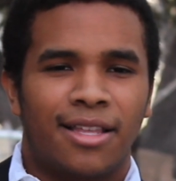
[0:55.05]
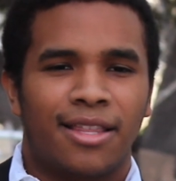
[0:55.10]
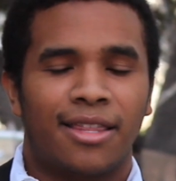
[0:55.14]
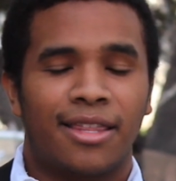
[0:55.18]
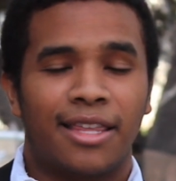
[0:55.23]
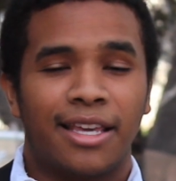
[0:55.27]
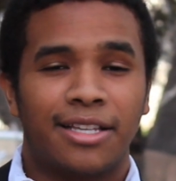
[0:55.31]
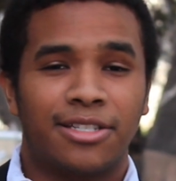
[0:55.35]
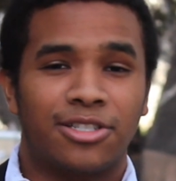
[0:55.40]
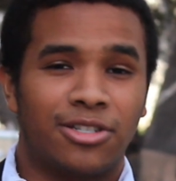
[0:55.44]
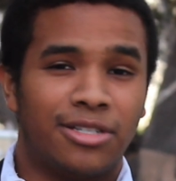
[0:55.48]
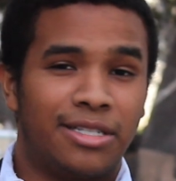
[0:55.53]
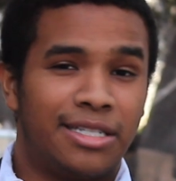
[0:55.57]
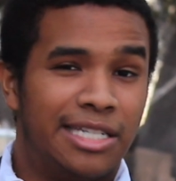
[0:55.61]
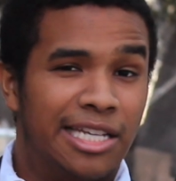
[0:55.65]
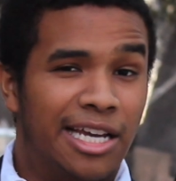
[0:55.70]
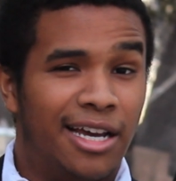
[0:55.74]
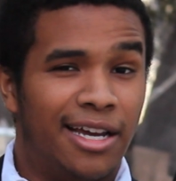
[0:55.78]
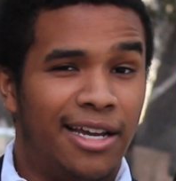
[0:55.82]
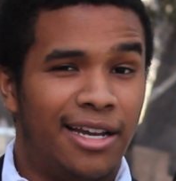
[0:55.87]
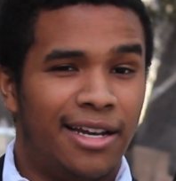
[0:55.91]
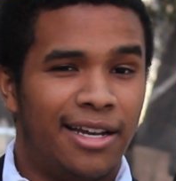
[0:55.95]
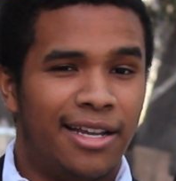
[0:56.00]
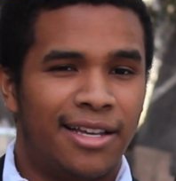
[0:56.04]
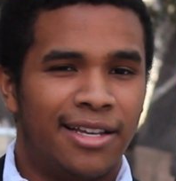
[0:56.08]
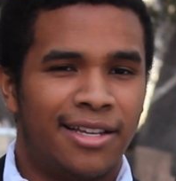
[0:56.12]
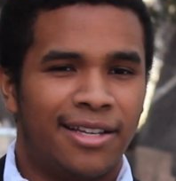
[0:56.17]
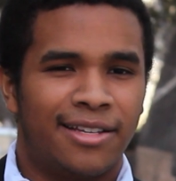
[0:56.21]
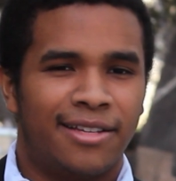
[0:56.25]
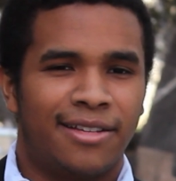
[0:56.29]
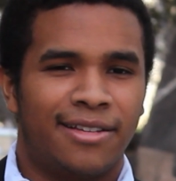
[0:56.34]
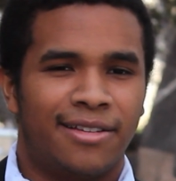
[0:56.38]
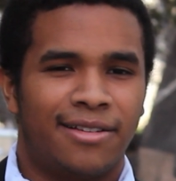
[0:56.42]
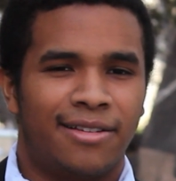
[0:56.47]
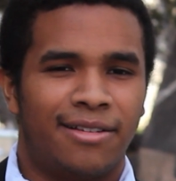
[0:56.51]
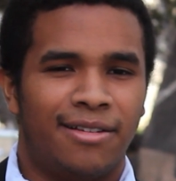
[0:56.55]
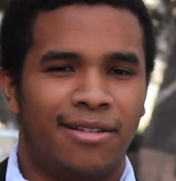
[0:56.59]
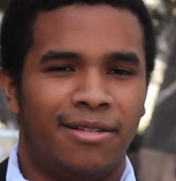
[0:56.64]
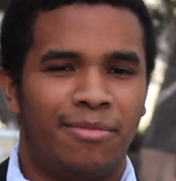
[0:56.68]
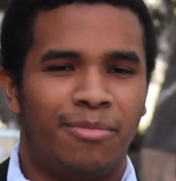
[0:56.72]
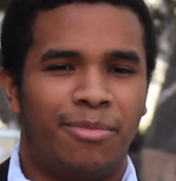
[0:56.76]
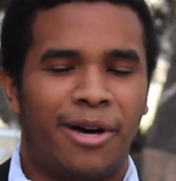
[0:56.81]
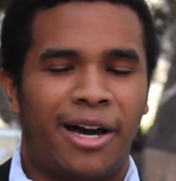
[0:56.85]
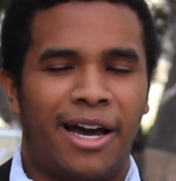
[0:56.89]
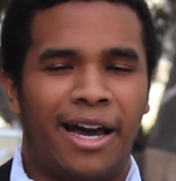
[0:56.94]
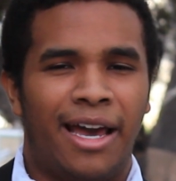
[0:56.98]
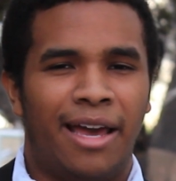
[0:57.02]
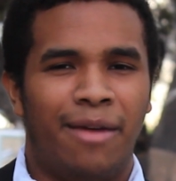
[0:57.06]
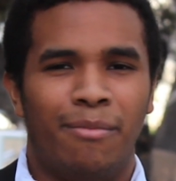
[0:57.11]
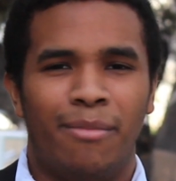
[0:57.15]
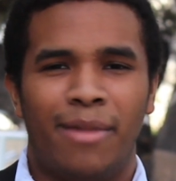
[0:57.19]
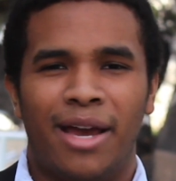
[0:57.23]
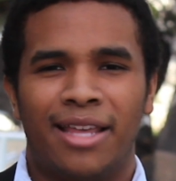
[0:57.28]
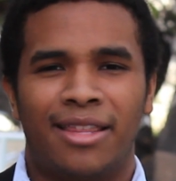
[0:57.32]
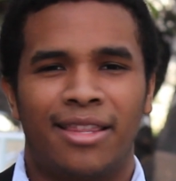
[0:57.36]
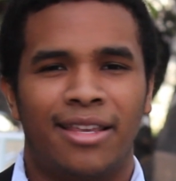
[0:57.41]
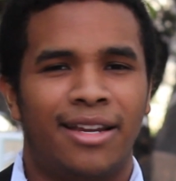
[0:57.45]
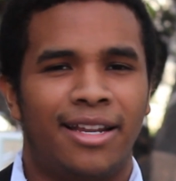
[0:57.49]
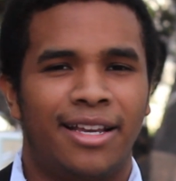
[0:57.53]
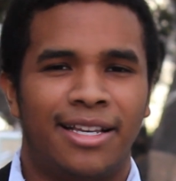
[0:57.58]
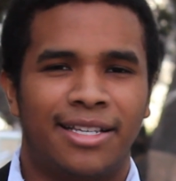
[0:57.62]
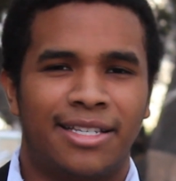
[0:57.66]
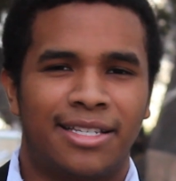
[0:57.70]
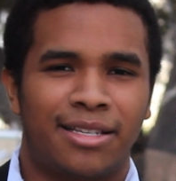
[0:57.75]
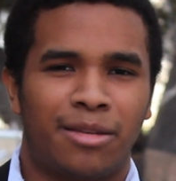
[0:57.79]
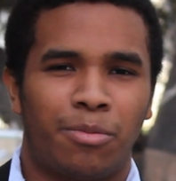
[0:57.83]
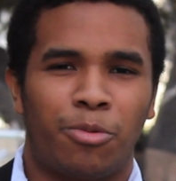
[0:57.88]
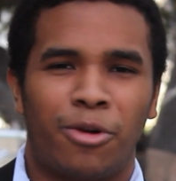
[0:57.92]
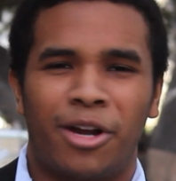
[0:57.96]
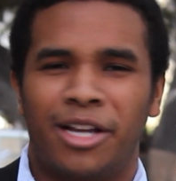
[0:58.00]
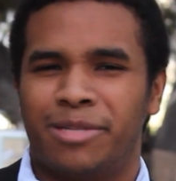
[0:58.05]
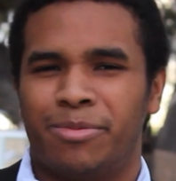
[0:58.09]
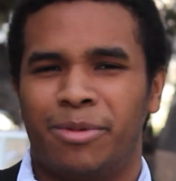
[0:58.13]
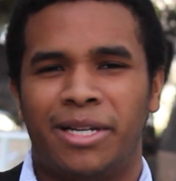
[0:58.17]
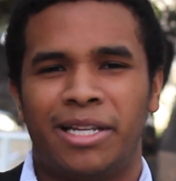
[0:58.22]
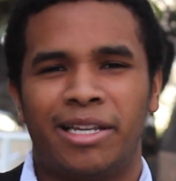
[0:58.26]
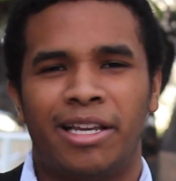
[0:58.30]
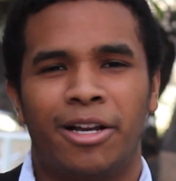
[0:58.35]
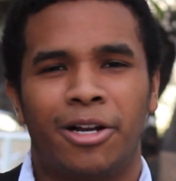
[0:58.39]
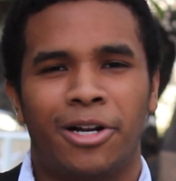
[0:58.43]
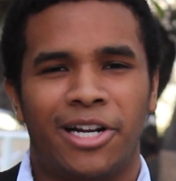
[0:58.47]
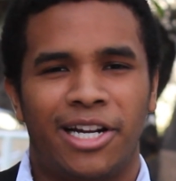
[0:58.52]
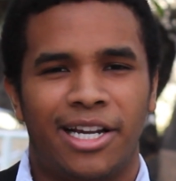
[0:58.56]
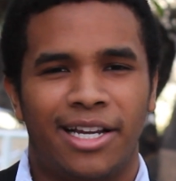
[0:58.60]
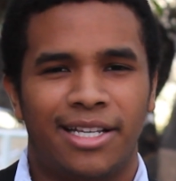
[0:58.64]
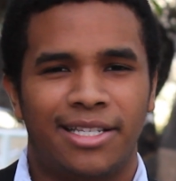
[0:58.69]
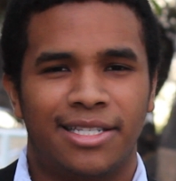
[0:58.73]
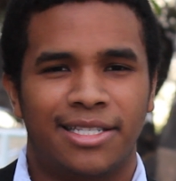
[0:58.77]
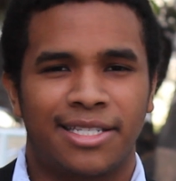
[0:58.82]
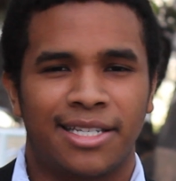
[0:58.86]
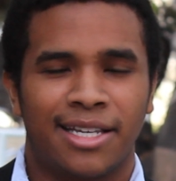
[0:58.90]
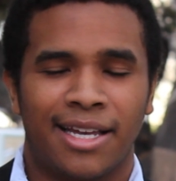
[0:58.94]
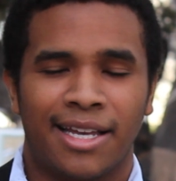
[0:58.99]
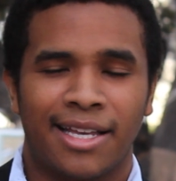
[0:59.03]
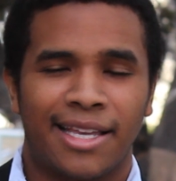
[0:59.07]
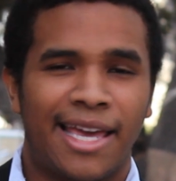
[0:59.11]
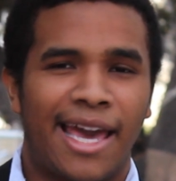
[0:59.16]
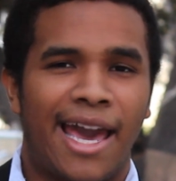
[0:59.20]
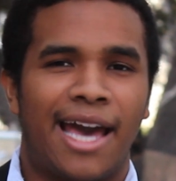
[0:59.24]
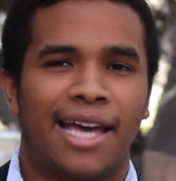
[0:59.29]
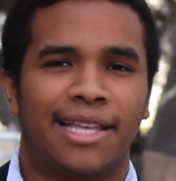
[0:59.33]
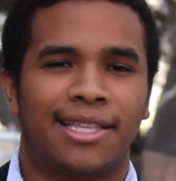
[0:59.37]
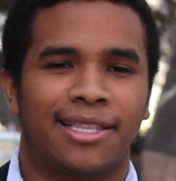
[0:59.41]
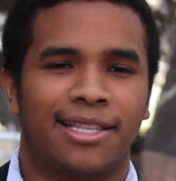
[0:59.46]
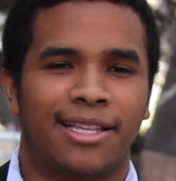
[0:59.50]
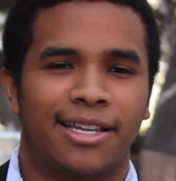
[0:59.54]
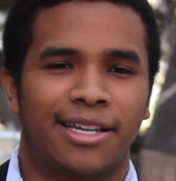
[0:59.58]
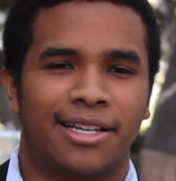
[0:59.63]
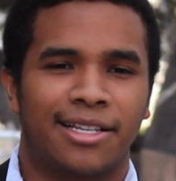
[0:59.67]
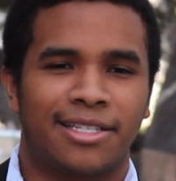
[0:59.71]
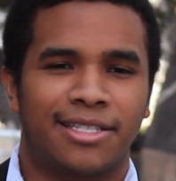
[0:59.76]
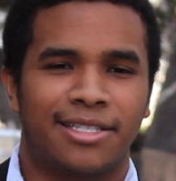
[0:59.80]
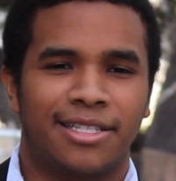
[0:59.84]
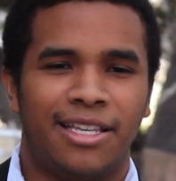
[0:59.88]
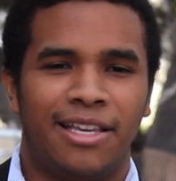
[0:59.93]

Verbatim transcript: things are done by Methodists, Presbyterians, Catholics,